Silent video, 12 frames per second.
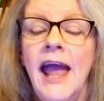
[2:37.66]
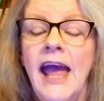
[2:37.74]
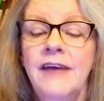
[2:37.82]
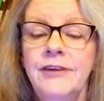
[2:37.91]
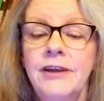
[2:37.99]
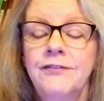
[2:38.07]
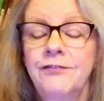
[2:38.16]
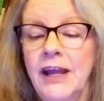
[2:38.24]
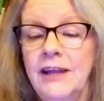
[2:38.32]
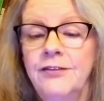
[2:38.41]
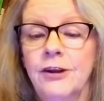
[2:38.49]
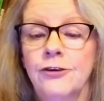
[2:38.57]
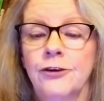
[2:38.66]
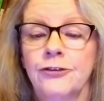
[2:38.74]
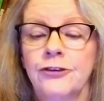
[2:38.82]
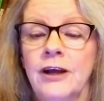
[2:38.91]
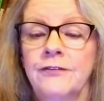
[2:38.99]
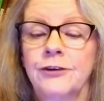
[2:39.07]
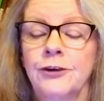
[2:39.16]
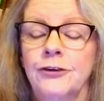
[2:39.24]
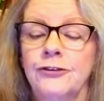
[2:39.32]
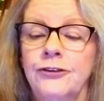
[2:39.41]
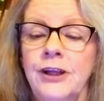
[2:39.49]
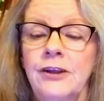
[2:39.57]
Having faith in yourself and your
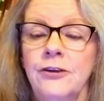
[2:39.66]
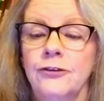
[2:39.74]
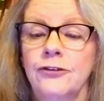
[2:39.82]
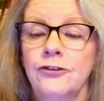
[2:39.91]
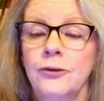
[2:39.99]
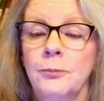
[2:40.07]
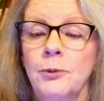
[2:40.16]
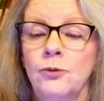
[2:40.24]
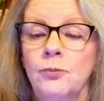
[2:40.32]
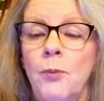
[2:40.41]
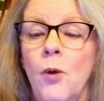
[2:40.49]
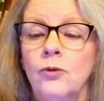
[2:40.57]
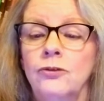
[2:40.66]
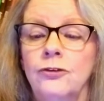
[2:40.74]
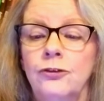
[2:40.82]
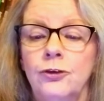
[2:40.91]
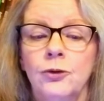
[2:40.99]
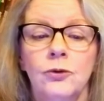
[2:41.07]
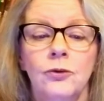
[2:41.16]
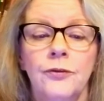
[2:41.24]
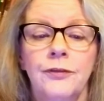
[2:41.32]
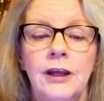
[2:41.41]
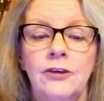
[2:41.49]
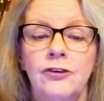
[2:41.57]
skills is a potent tool
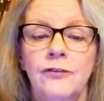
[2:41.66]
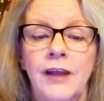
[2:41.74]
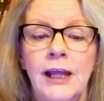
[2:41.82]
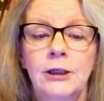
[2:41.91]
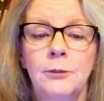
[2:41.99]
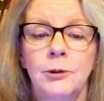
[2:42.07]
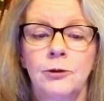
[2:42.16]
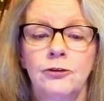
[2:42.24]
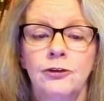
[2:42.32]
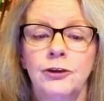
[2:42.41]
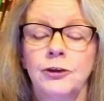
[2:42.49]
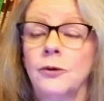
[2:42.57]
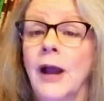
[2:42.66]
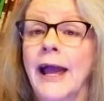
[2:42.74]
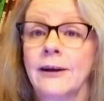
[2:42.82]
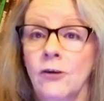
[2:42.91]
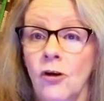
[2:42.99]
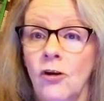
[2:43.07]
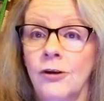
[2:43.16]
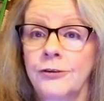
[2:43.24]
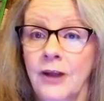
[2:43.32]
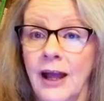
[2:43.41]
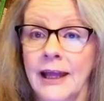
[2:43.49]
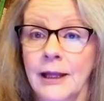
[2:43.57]
that is available to you at all
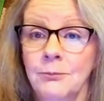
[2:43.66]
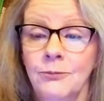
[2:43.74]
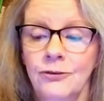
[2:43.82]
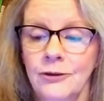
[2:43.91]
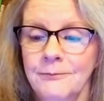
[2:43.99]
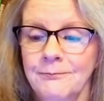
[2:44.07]
times.